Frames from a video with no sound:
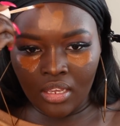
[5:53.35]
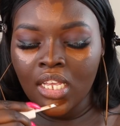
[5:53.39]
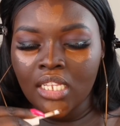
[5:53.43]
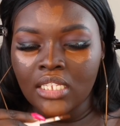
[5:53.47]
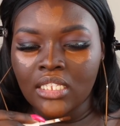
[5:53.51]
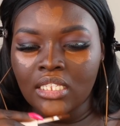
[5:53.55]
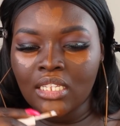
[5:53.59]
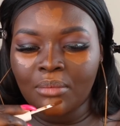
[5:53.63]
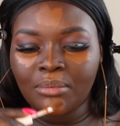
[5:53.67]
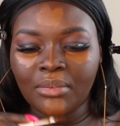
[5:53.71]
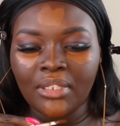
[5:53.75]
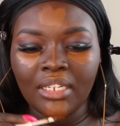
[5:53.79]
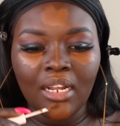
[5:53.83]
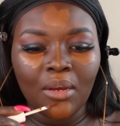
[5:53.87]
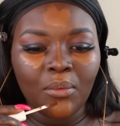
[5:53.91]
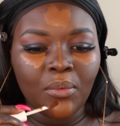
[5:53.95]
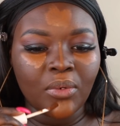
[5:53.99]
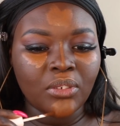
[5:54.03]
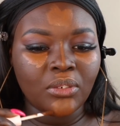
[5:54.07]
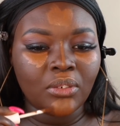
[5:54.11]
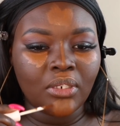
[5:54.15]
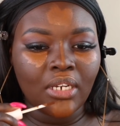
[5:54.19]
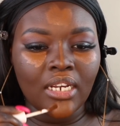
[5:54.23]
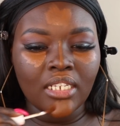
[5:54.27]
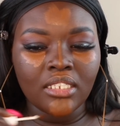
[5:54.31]
Something I
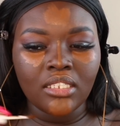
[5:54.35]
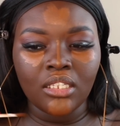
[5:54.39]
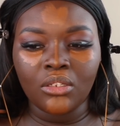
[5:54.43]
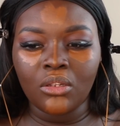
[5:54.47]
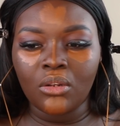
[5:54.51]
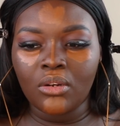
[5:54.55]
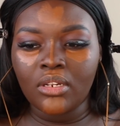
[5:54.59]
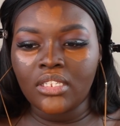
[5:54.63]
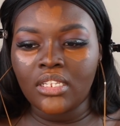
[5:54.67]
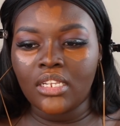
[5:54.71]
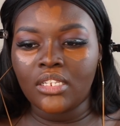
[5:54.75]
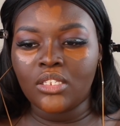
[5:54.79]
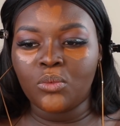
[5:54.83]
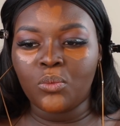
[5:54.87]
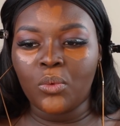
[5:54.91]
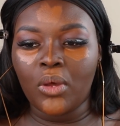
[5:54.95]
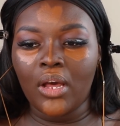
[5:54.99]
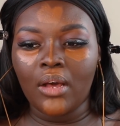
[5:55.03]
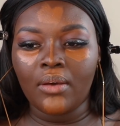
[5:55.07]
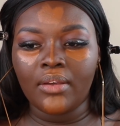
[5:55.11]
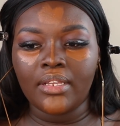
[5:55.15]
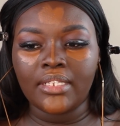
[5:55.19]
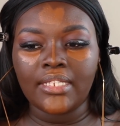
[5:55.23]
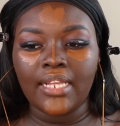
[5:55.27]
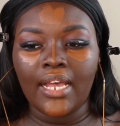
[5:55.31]
want you guys to notice as
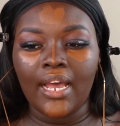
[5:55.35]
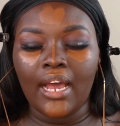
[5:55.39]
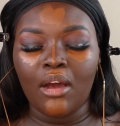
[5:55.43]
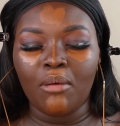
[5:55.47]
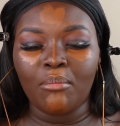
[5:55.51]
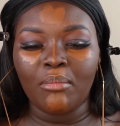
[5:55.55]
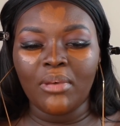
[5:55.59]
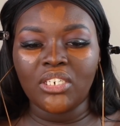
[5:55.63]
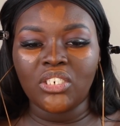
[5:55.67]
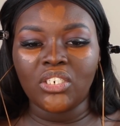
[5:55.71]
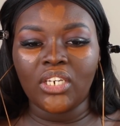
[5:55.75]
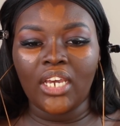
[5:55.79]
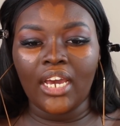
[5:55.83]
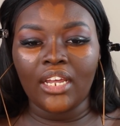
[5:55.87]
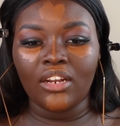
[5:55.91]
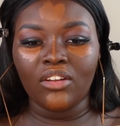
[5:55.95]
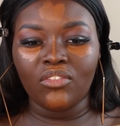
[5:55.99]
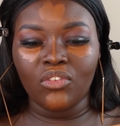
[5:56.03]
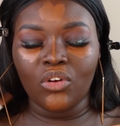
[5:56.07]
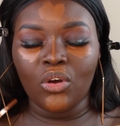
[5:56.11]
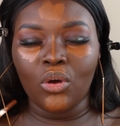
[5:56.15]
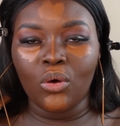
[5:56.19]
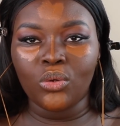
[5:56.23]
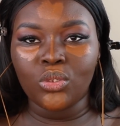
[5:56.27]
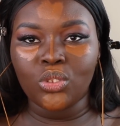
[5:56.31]
well is how much kind
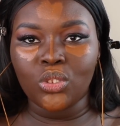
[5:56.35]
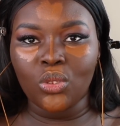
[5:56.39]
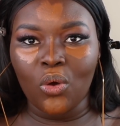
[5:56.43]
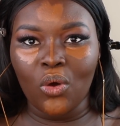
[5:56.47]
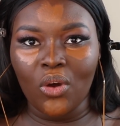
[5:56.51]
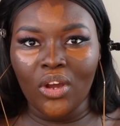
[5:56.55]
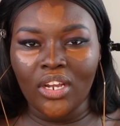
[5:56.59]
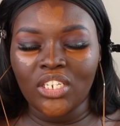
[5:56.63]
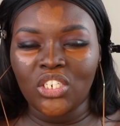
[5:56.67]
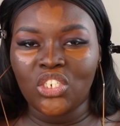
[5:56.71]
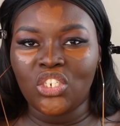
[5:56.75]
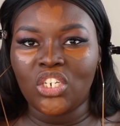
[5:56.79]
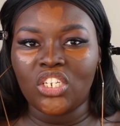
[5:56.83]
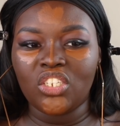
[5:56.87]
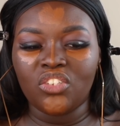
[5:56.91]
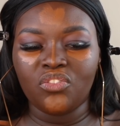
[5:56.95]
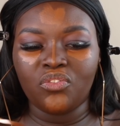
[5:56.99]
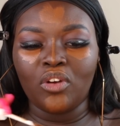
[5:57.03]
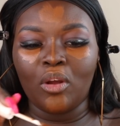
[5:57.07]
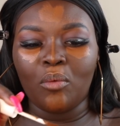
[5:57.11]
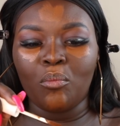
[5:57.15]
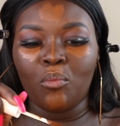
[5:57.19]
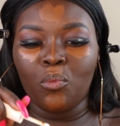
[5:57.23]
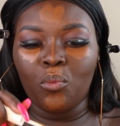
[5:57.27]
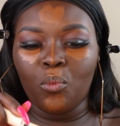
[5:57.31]
of goes on just
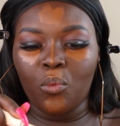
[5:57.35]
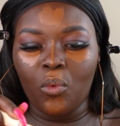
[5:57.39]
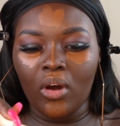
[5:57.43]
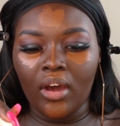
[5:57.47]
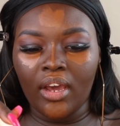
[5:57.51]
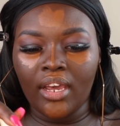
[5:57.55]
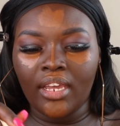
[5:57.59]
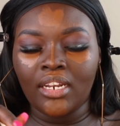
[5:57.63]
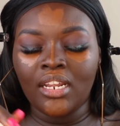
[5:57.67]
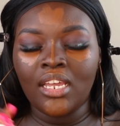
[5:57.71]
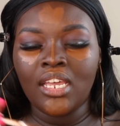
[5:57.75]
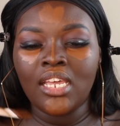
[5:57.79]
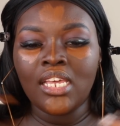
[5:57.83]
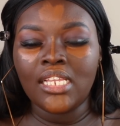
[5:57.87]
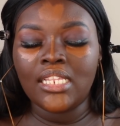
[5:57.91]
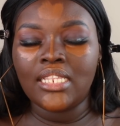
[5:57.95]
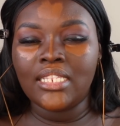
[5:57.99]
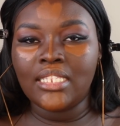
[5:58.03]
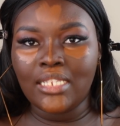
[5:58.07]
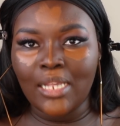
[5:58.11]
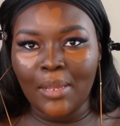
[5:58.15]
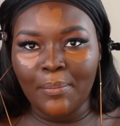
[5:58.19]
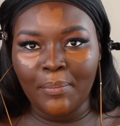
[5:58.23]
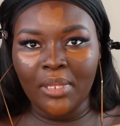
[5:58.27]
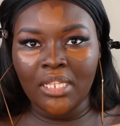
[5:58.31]
from one
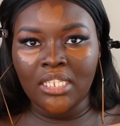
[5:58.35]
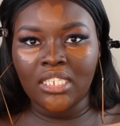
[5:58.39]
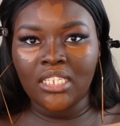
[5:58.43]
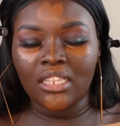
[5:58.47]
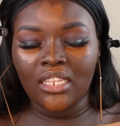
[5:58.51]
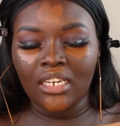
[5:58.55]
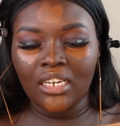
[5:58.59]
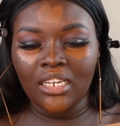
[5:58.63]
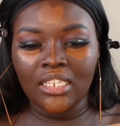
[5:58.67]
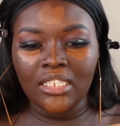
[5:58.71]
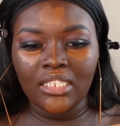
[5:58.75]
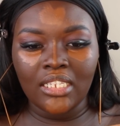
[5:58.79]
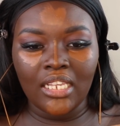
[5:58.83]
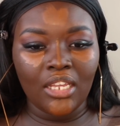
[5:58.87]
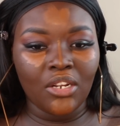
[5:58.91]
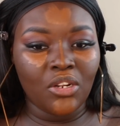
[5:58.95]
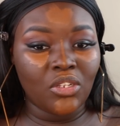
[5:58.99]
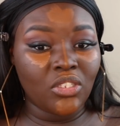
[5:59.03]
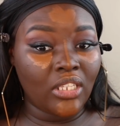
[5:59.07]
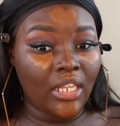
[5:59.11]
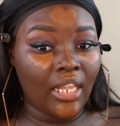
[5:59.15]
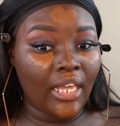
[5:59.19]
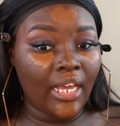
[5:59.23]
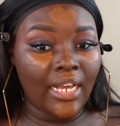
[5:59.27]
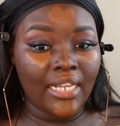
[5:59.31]
dip into the container.
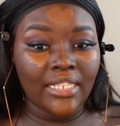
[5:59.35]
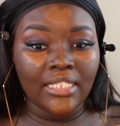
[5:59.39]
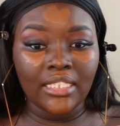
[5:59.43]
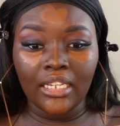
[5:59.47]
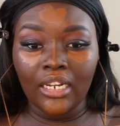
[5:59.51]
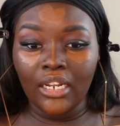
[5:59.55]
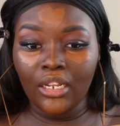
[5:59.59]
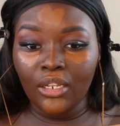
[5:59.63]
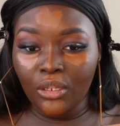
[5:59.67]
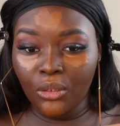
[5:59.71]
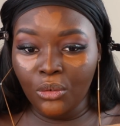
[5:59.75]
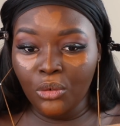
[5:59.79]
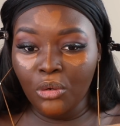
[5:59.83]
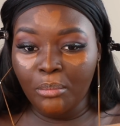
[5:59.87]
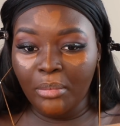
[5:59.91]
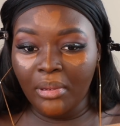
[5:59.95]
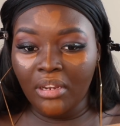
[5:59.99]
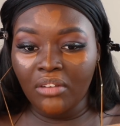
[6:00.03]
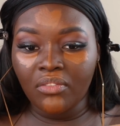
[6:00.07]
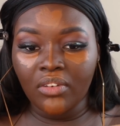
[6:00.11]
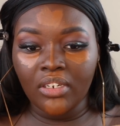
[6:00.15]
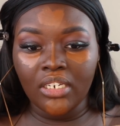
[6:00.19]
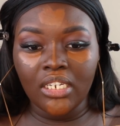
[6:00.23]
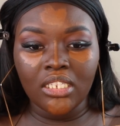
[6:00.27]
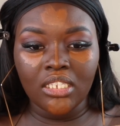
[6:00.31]
So like I said, a little
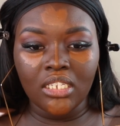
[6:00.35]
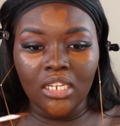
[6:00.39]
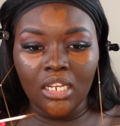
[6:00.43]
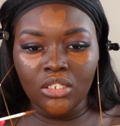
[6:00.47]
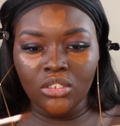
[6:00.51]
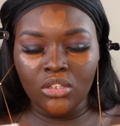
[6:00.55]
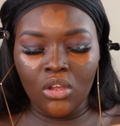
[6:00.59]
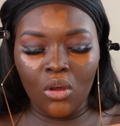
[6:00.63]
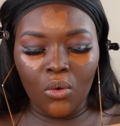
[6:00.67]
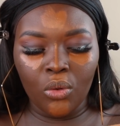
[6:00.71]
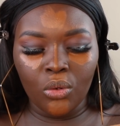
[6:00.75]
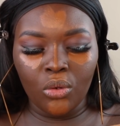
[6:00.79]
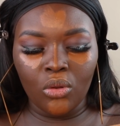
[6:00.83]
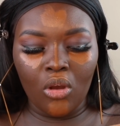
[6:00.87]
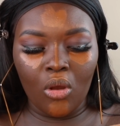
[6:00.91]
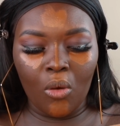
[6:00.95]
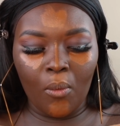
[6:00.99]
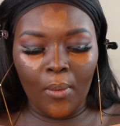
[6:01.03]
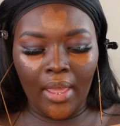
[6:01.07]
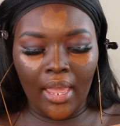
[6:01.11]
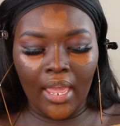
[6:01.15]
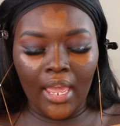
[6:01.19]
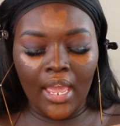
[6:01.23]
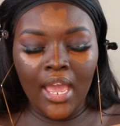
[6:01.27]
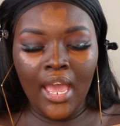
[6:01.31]
bit really does go a long
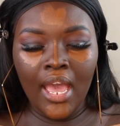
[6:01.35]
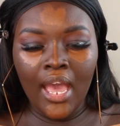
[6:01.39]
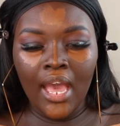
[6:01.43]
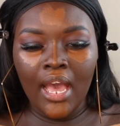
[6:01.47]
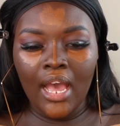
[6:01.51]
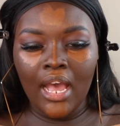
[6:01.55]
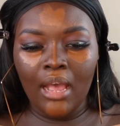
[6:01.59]
way.